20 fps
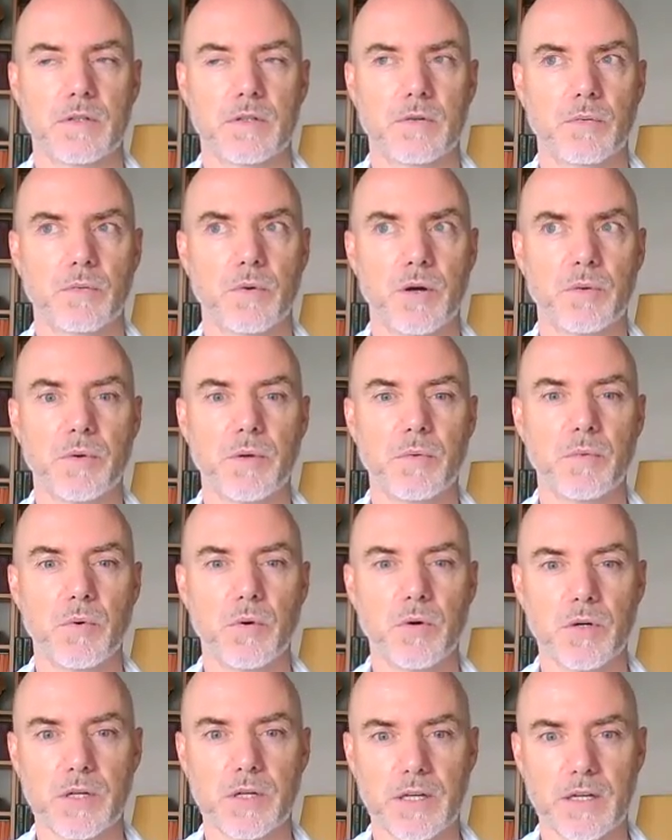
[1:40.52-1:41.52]
Were we
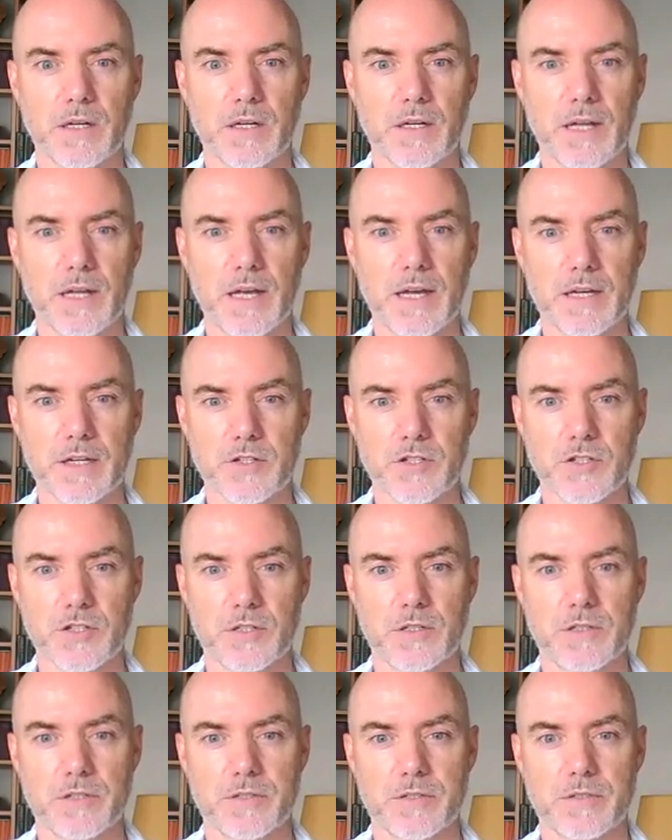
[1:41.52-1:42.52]
walking on
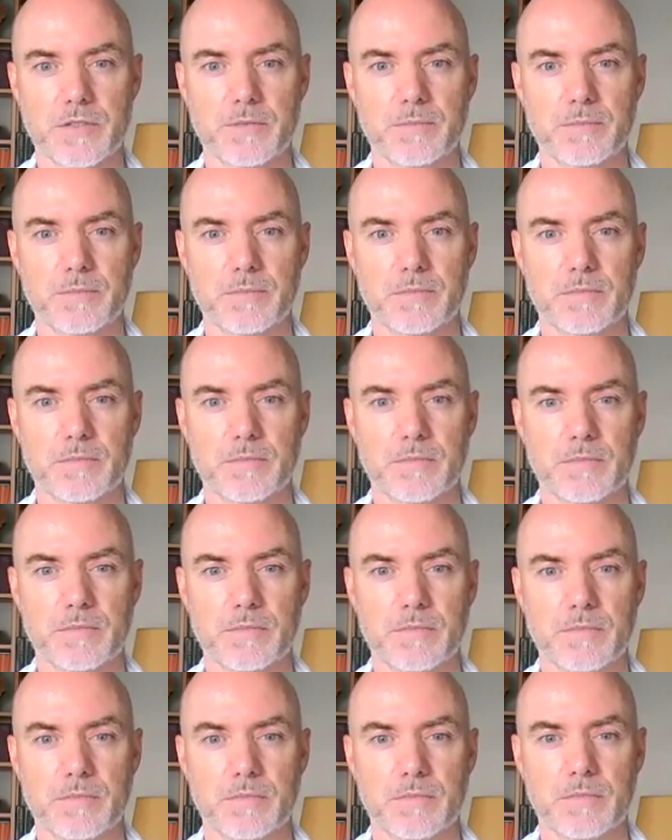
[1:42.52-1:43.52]
eggshells?
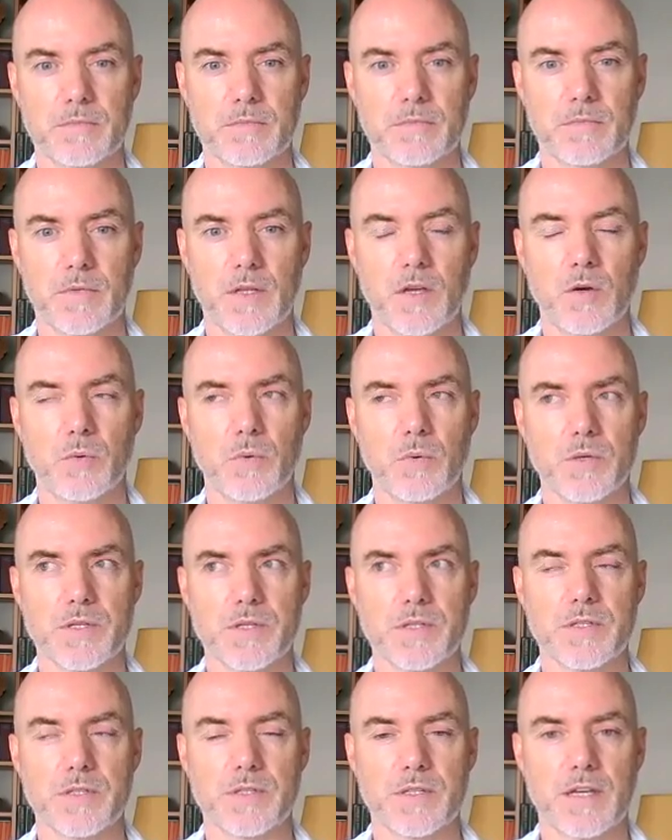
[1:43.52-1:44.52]
Was
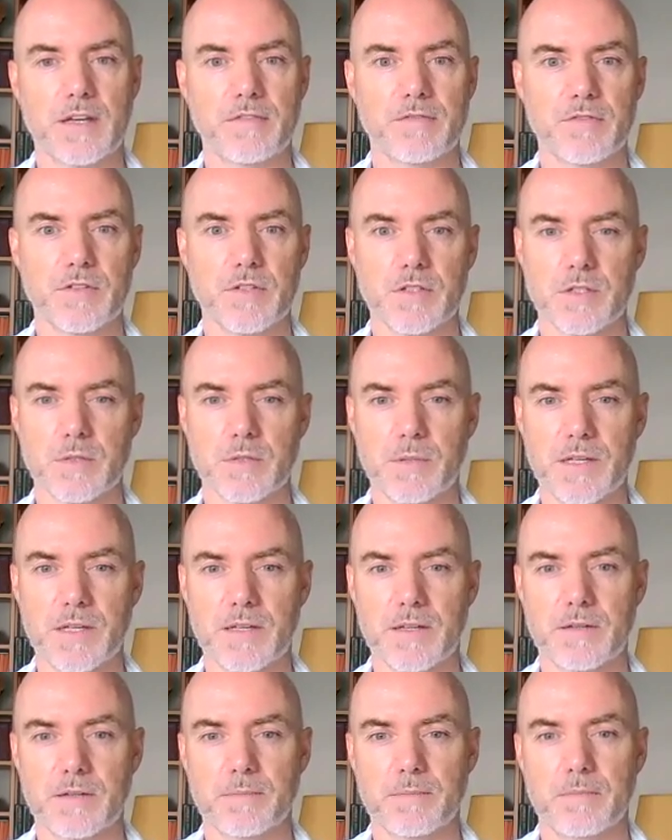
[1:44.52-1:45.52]
it safe to
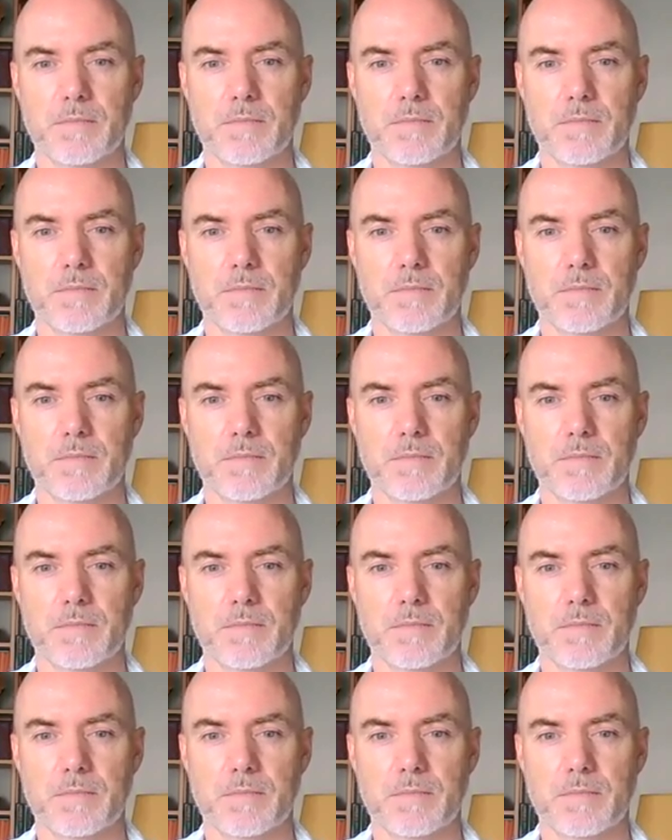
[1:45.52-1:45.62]
speak?